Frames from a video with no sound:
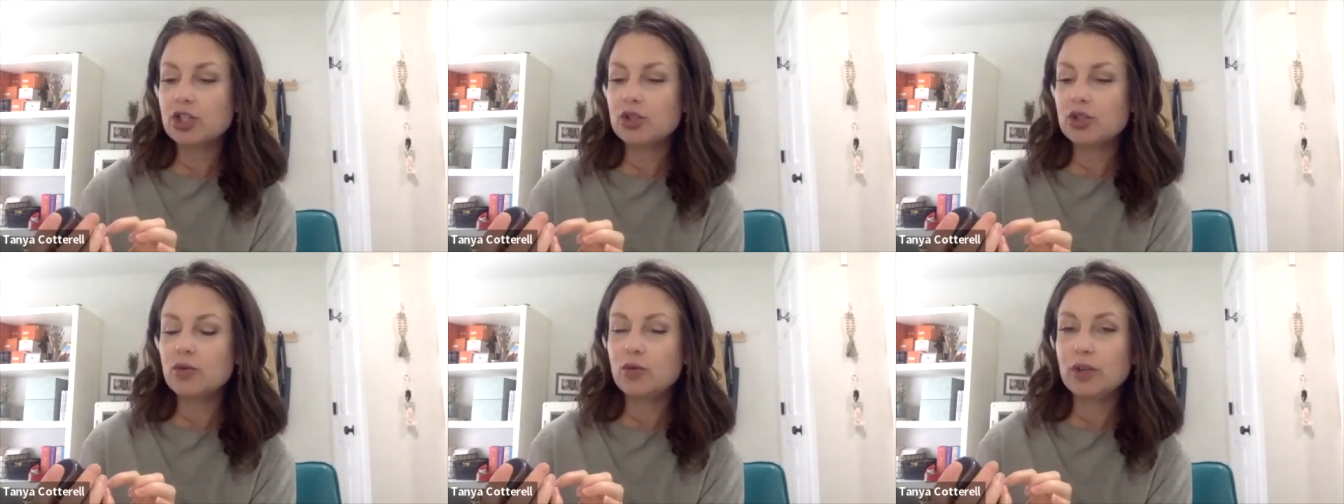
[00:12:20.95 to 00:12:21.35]

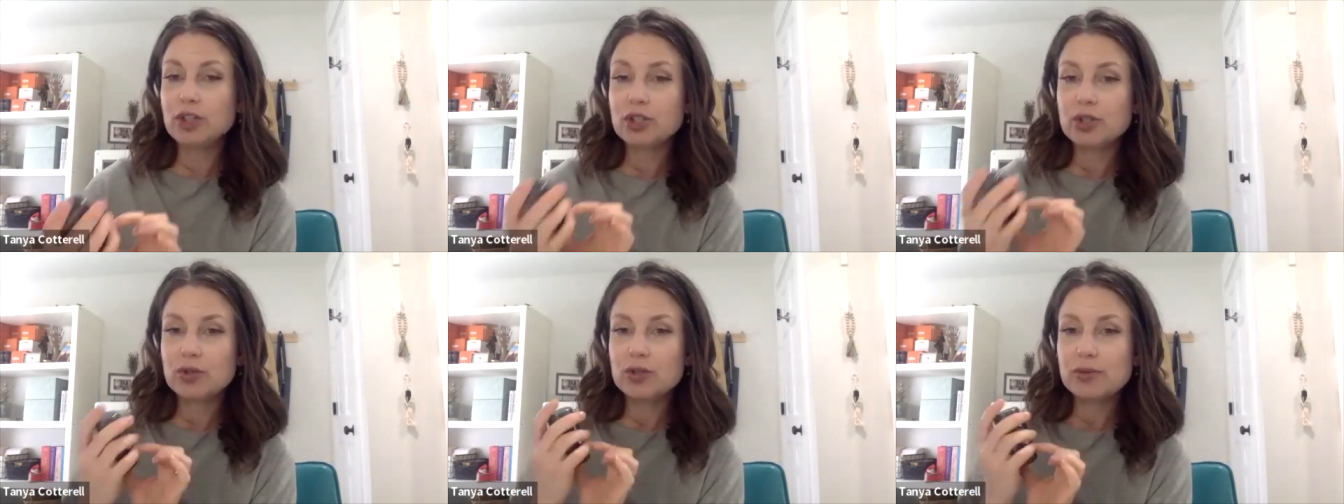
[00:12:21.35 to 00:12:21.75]
to
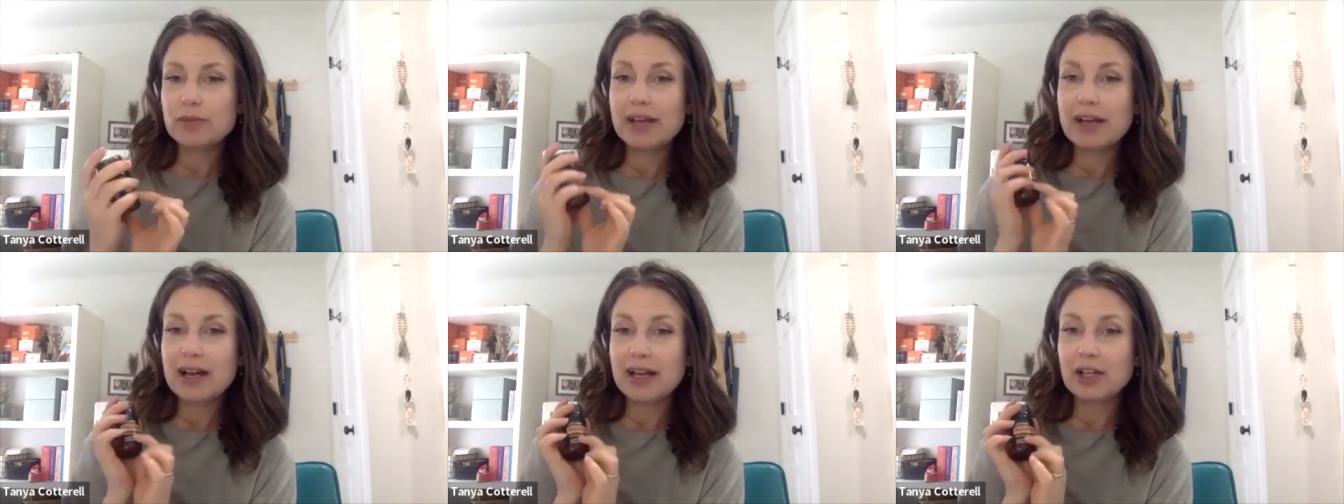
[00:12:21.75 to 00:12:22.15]
reduce my
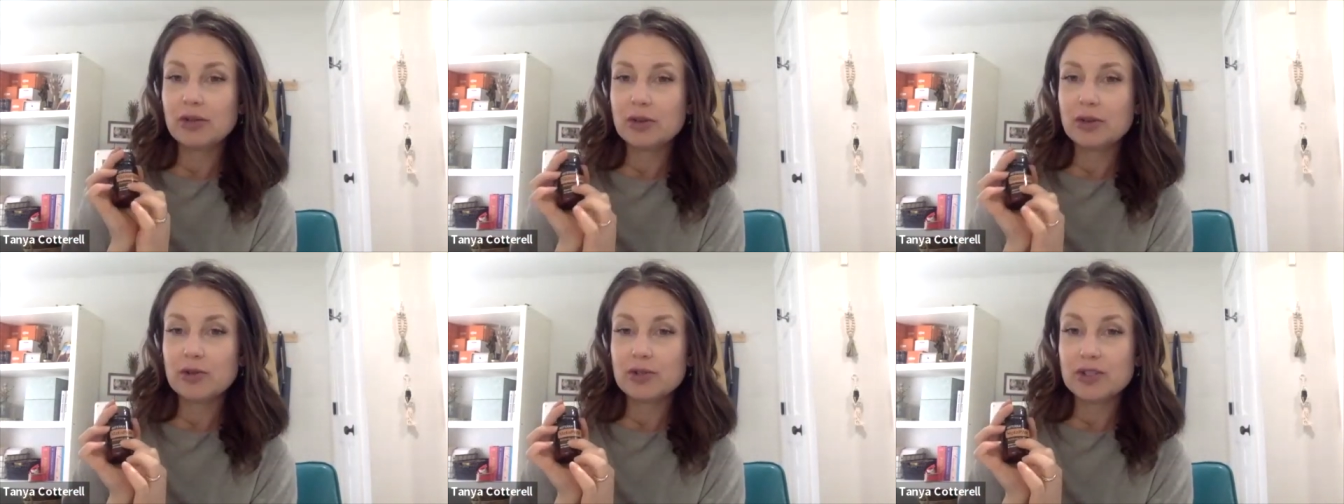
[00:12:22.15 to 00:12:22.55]
high
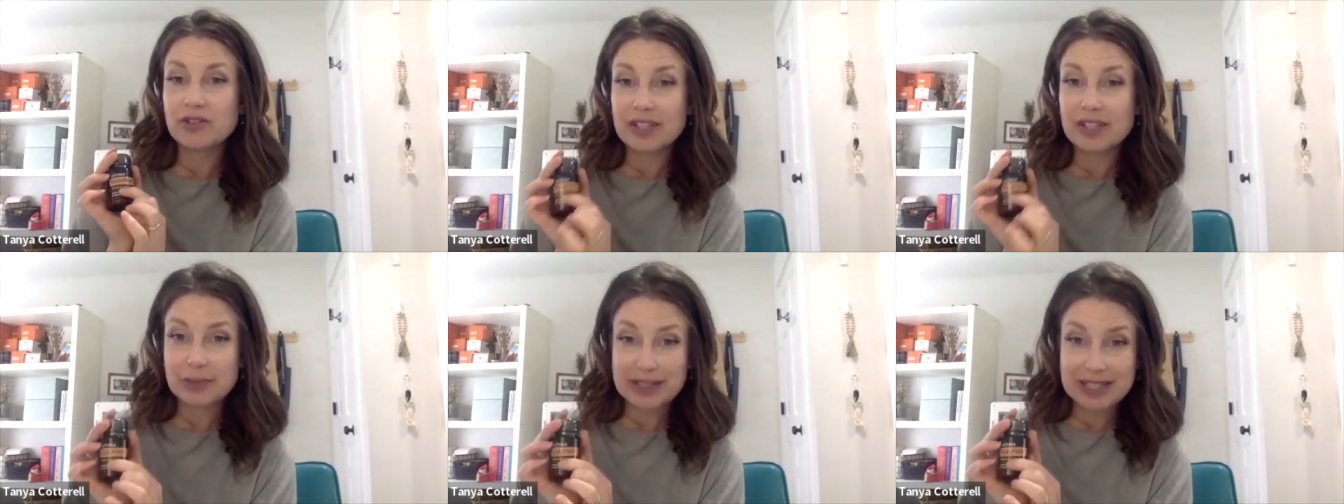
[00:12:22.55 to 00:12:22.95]
glucose
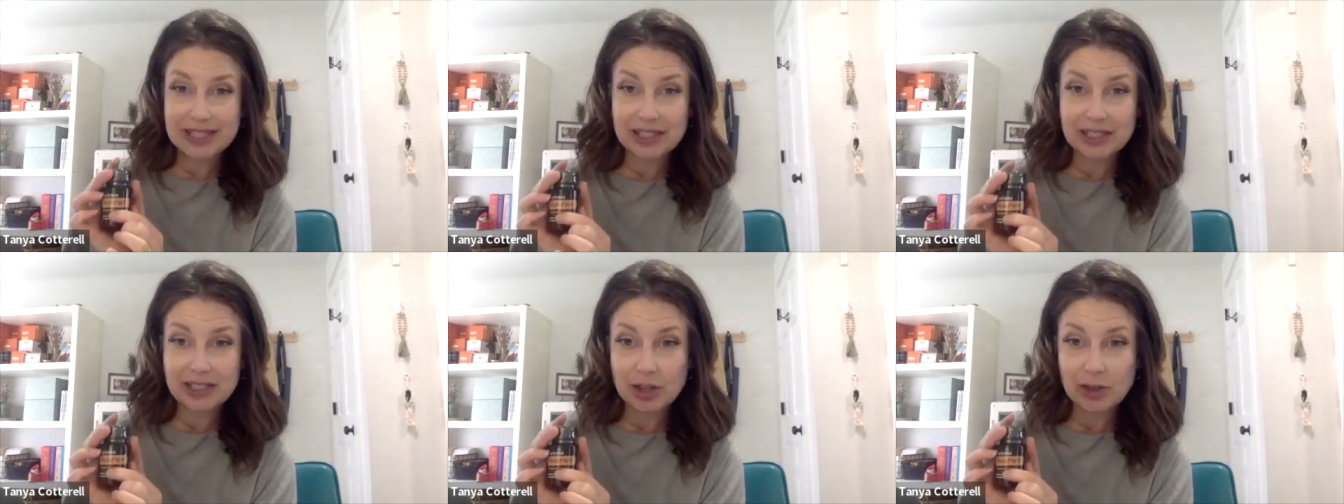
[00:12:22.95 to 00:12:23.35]
events by
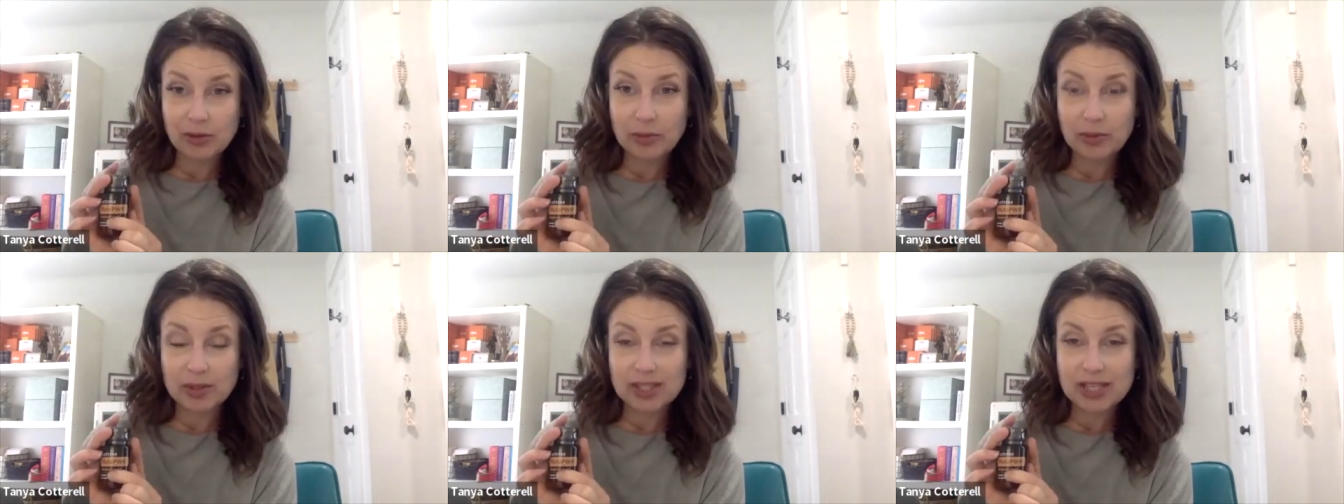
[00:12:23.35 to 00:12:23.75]

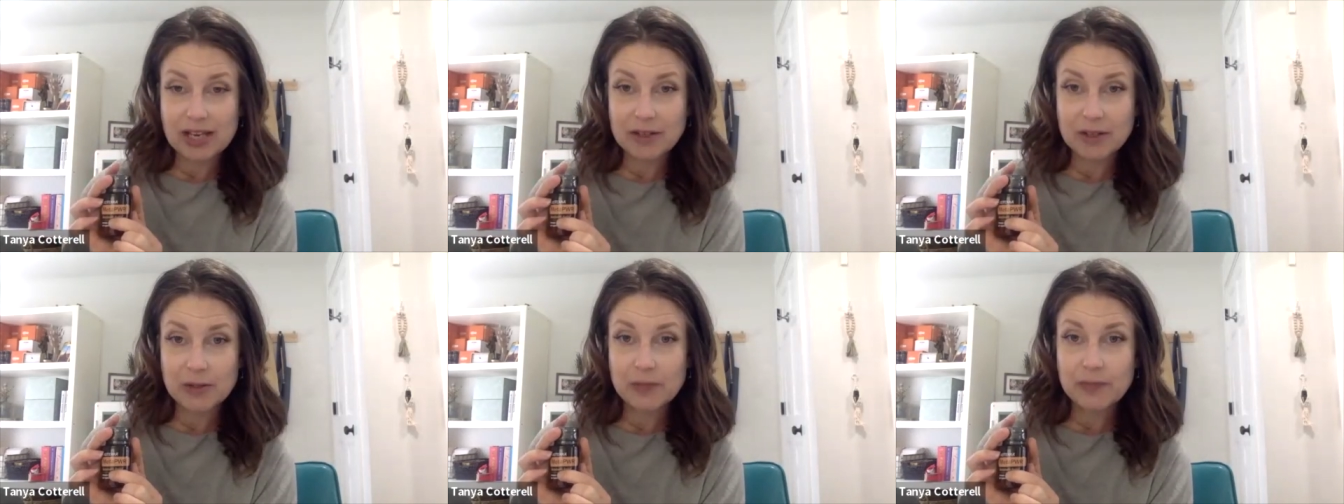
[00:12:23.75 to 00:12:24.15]

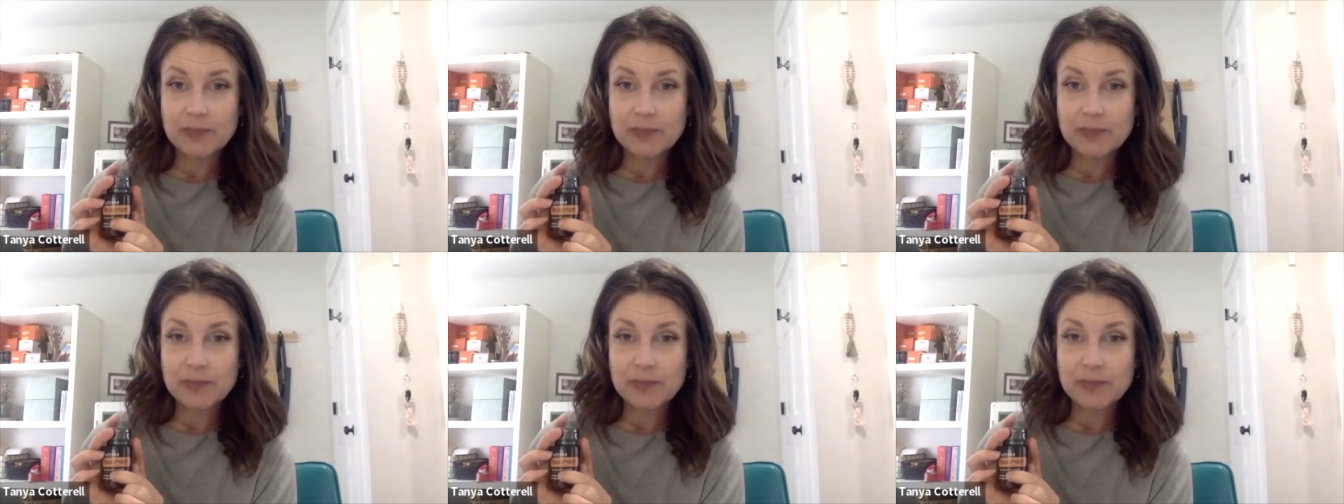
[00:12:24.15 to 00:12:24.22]
63%.